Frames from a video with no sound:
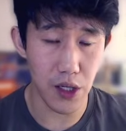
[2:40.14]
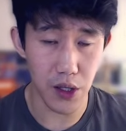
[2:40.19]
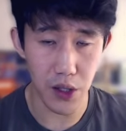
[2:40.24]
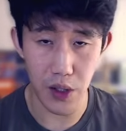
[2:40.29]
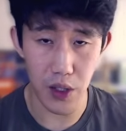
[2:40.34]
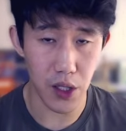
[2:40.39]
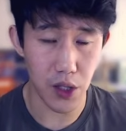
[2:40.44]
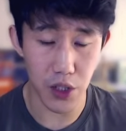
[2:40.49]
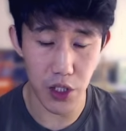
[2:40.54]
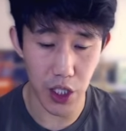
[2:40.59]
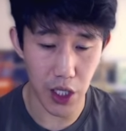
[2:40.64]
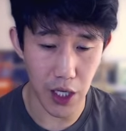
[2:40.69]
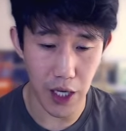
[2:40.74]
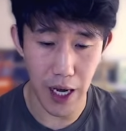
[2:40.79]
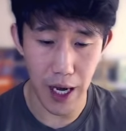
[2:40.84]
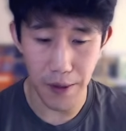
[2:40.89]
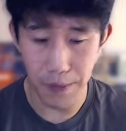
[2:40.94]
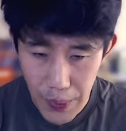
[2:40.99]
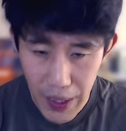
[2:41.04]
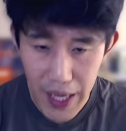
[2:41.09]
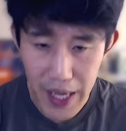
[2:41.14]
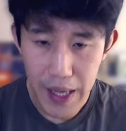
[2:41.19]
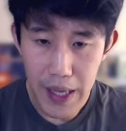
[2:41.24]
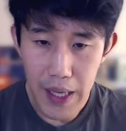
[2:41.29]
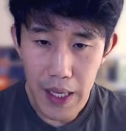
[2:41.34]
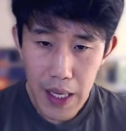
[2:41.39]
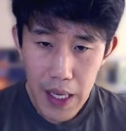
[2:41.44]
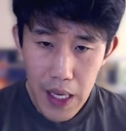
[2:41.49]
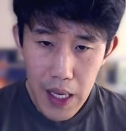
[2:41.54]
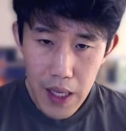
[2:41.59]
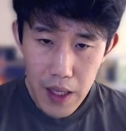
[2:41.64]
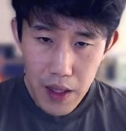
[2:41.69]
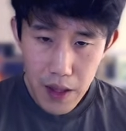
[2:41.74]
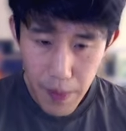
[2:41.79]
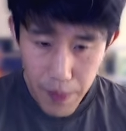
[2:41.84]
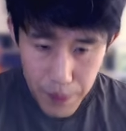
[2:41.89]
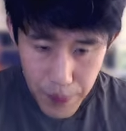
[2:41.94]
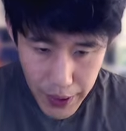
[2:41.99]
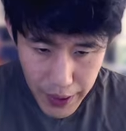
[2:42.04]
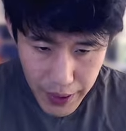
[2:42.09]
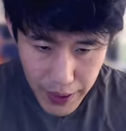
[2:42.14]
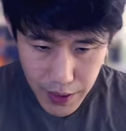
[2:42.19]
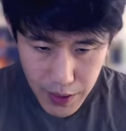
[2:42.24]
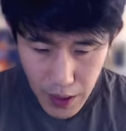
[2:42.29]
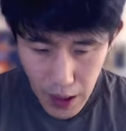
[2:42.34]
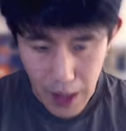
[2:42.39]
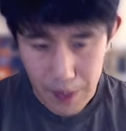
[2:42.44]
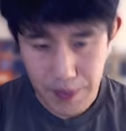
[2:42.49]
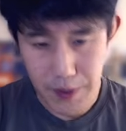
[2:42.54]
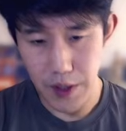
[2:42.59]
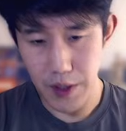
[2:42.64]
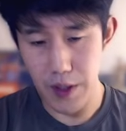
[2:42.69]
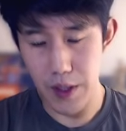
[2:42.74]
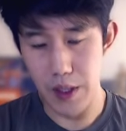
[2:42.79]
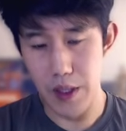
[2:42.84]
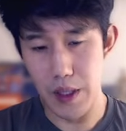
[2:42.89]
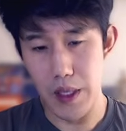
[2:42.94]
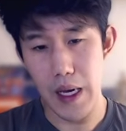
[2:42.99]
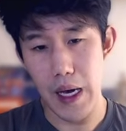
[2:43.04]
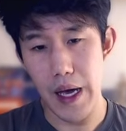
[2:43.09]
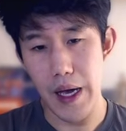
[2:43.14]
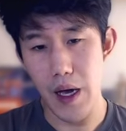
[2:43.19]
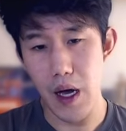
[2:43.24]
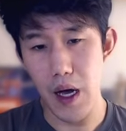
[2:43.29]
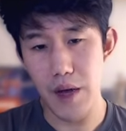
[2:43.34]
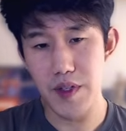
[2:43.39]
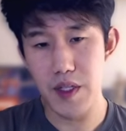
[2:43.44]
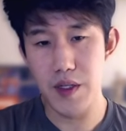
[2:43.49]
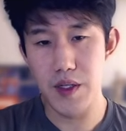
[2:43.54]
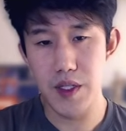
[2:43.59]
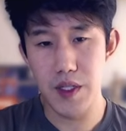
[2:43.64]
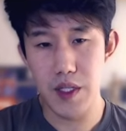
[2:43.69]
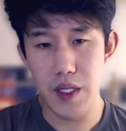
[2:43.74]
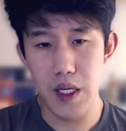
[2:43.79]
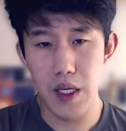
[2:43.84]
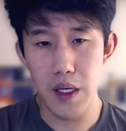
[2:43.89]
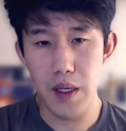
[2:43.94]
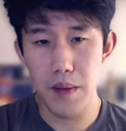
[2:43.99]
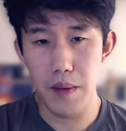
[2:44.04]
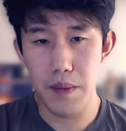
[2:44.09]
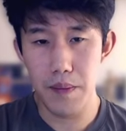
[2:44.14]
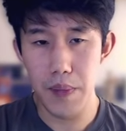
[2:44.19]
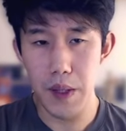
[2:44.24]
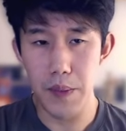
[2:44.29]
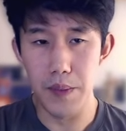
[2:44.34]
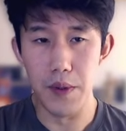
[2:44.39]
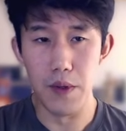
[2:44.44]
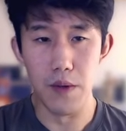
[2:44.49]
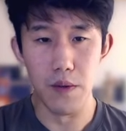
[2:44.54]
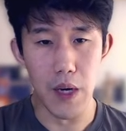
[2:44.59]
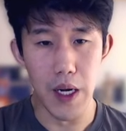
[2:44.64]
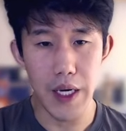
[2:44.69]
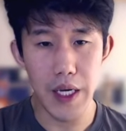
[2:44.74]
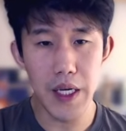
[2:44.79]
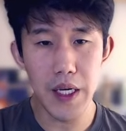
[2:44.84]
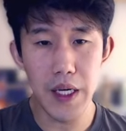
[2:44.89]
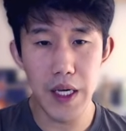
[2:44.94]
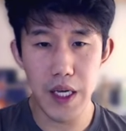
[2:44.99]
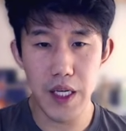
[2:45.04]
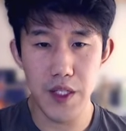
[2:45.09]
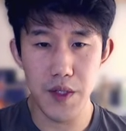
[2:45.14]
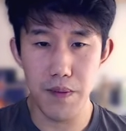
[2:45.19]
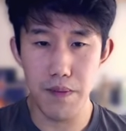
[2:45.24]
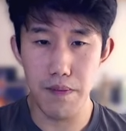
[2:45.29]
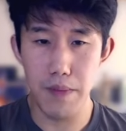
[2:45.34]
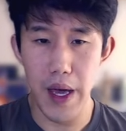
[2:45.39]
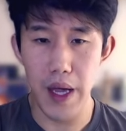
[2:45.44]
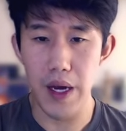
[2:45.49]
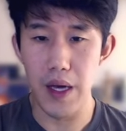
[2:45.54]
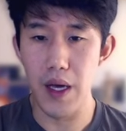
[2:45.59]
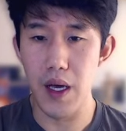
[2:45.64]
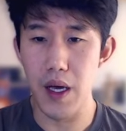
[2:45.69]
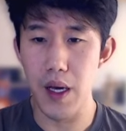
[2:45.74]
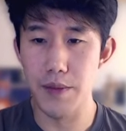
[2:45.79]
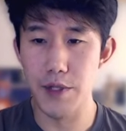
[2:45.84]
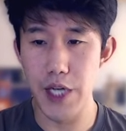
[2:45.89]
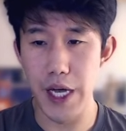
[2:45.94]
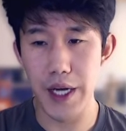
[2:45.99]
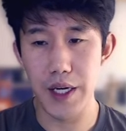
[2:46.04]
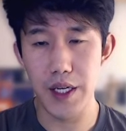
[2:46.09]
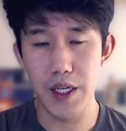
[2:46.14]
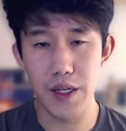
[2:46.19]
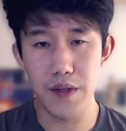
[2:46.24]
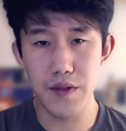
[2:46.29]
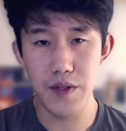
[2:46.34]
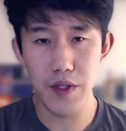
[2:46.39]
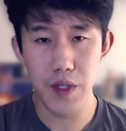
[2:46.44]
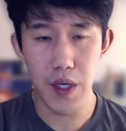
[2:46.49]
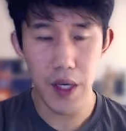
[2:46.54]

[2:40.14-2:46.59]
You can go check it out. But the biggest obstacle I often see people running is meta objectives.